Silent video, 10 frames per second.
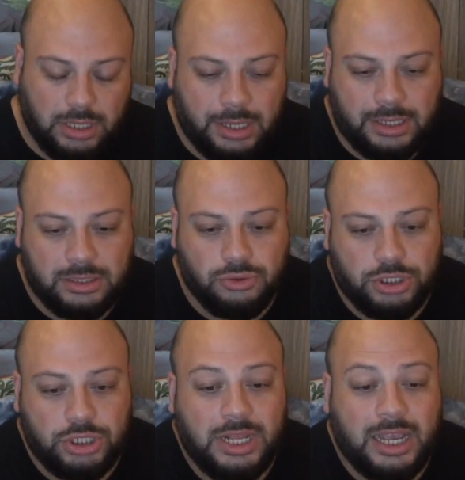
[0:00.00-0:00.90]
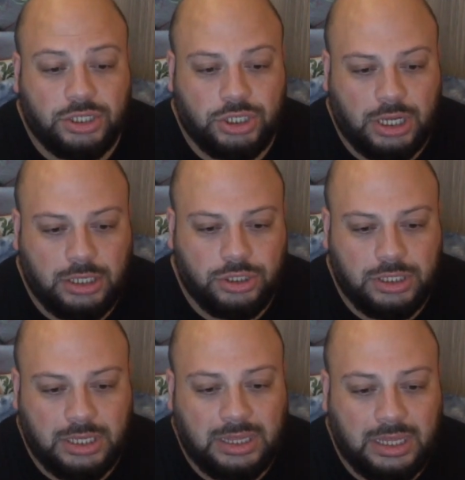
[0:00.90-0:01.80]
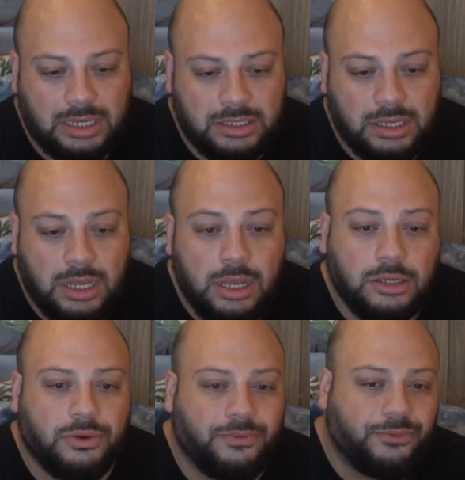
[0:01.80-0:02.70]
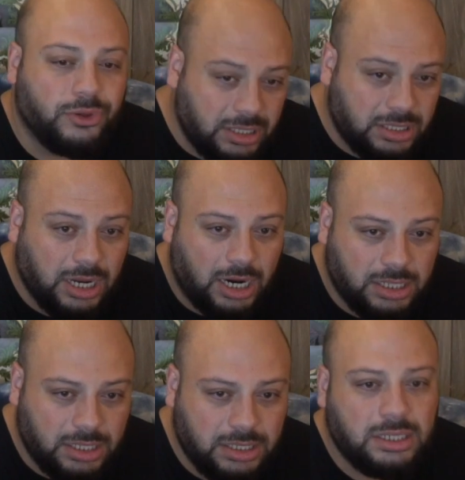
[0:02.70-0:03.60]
Exhaustion has changed in this. So for this Tireless,